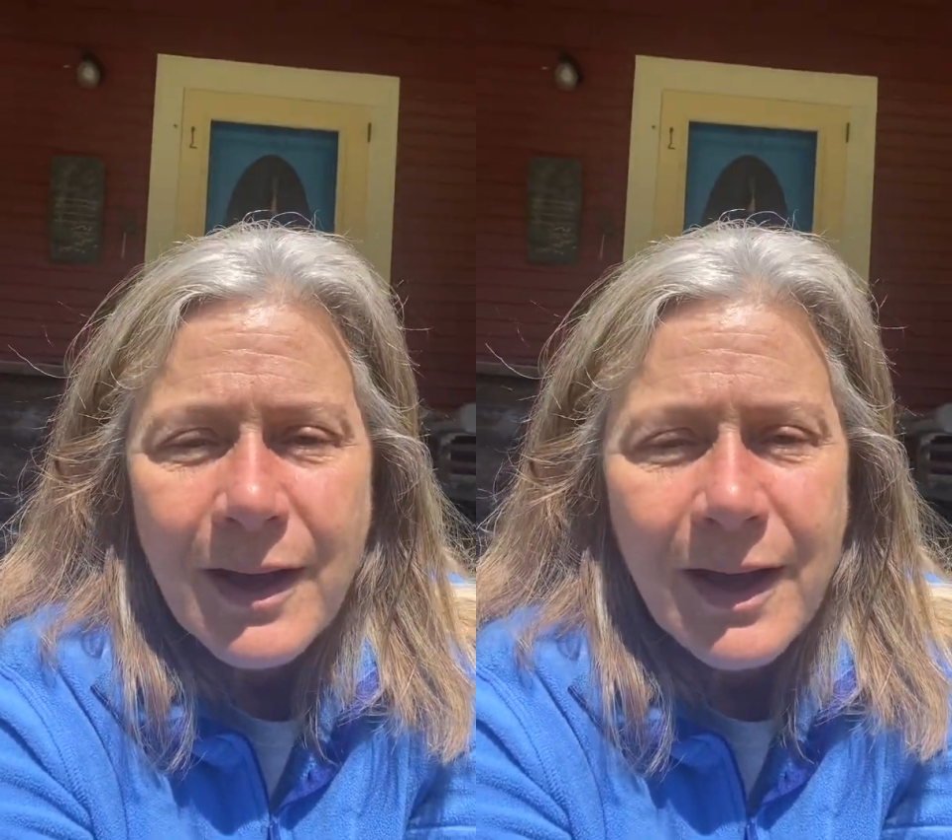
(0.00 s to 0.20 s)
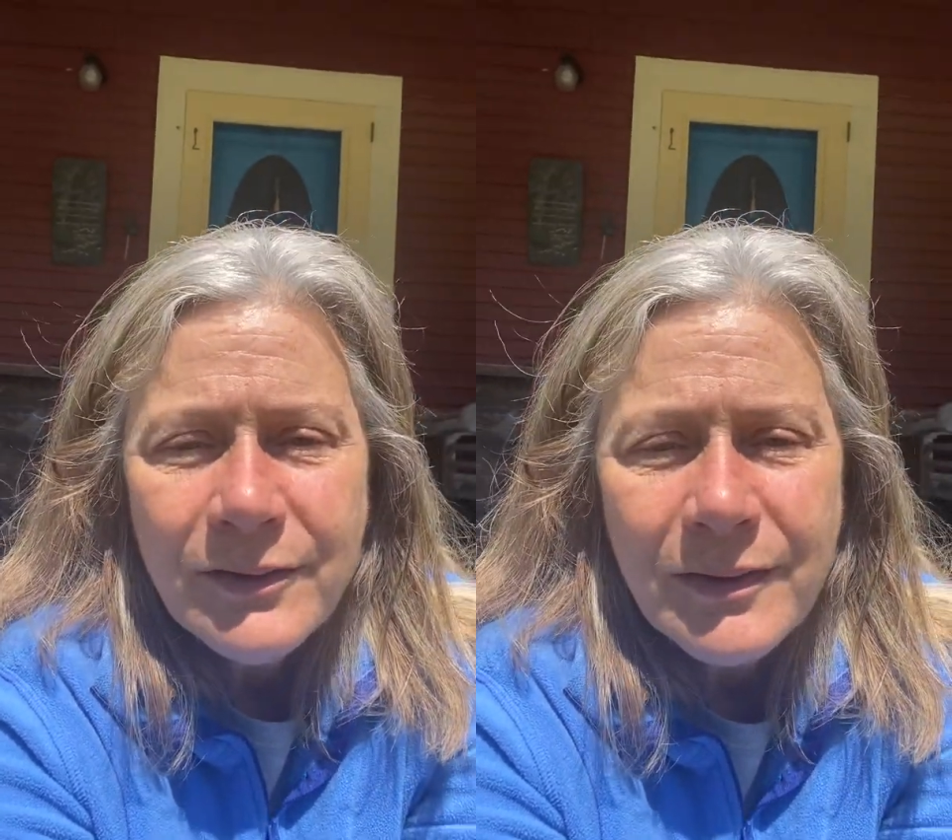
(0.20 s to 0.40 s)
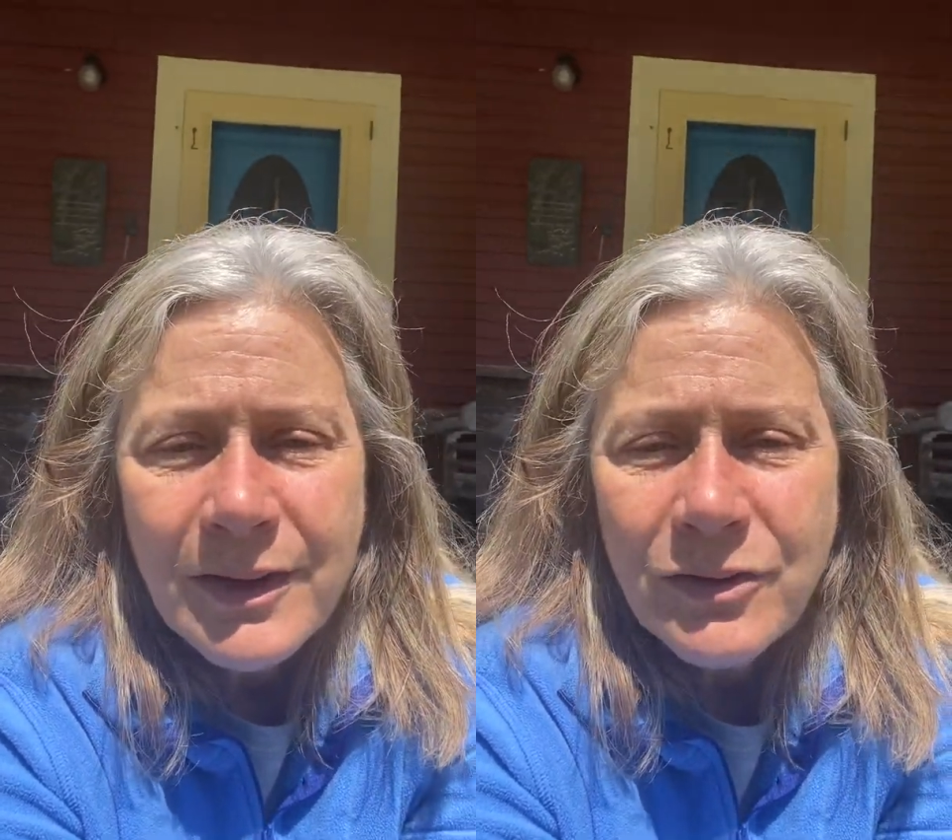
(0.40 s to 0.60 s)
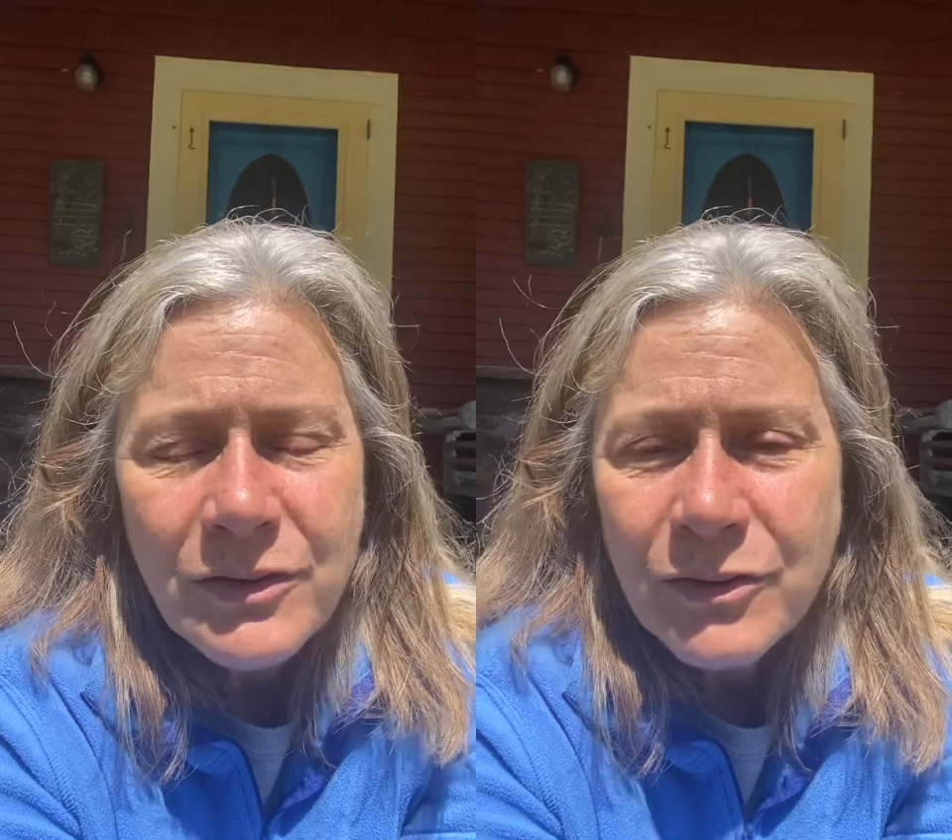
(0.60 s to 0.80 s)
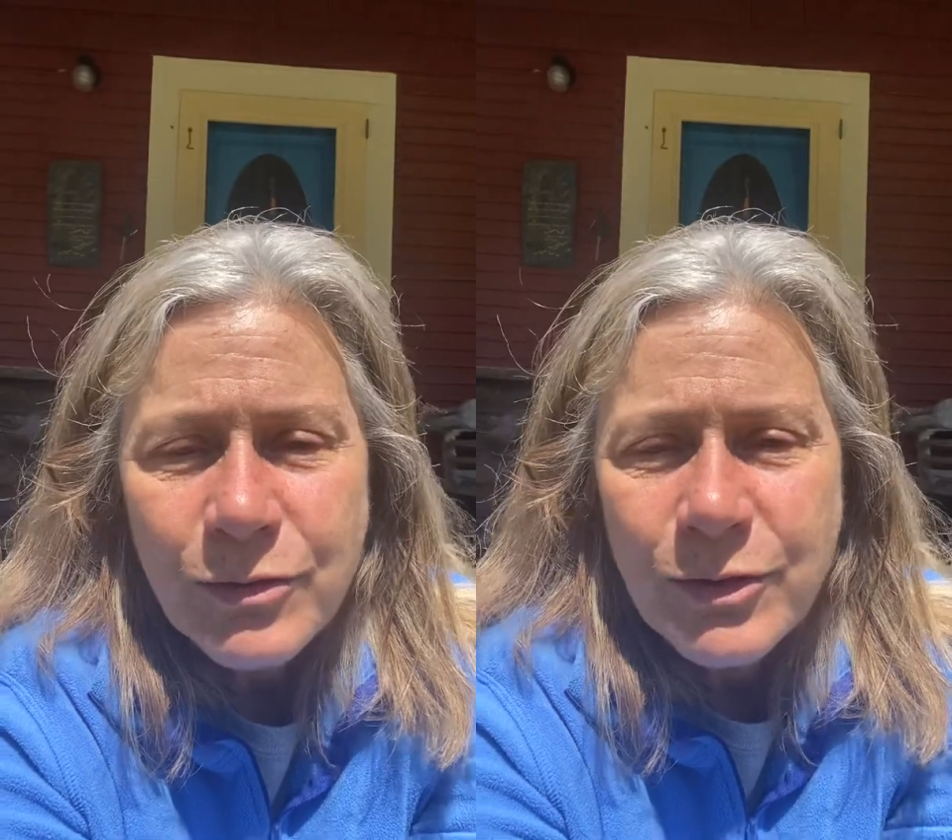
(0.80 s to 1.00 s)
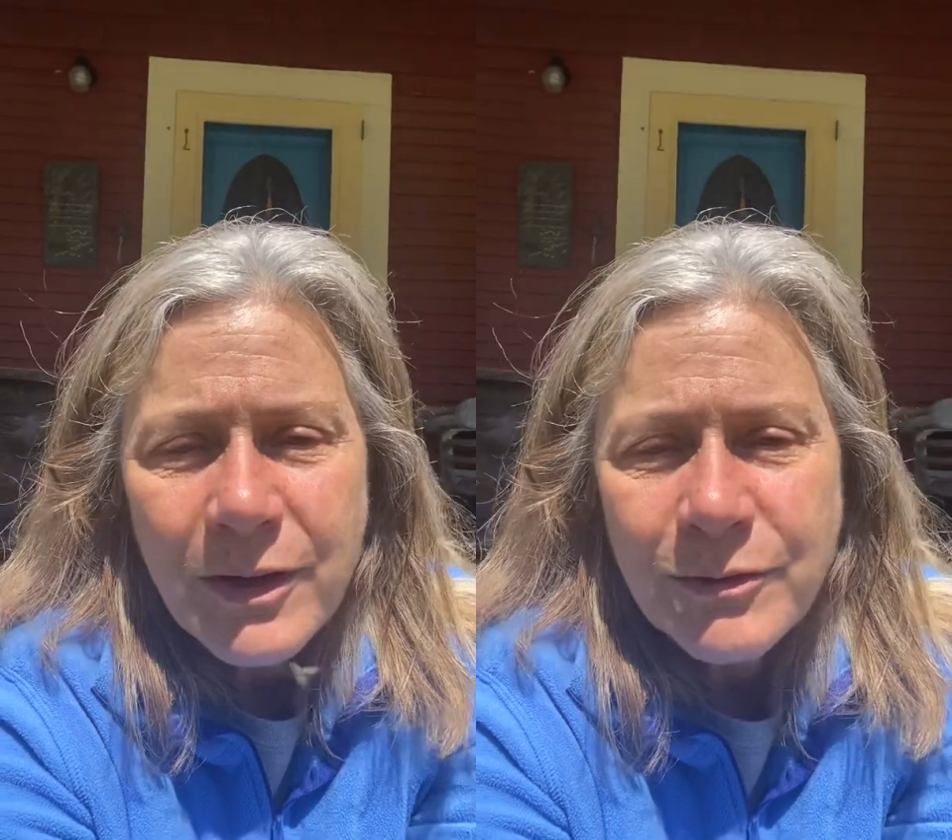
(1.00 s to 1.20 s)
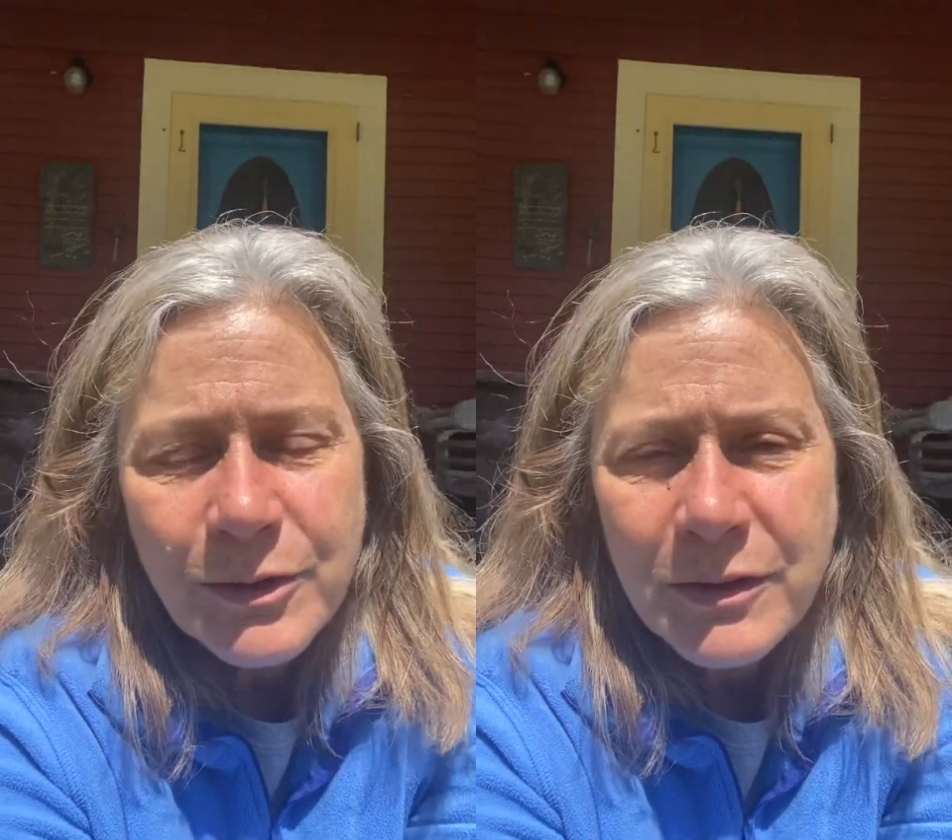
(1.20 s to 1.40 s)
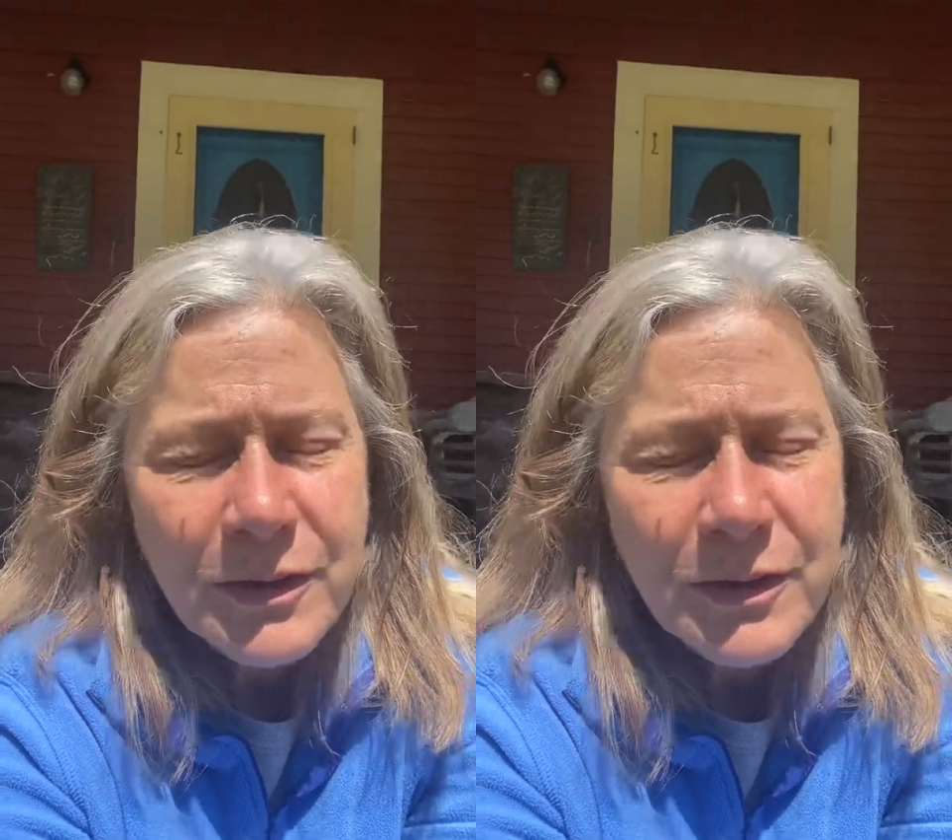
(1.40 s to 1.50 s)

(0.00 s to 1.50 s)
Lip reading: isolation isn't forever.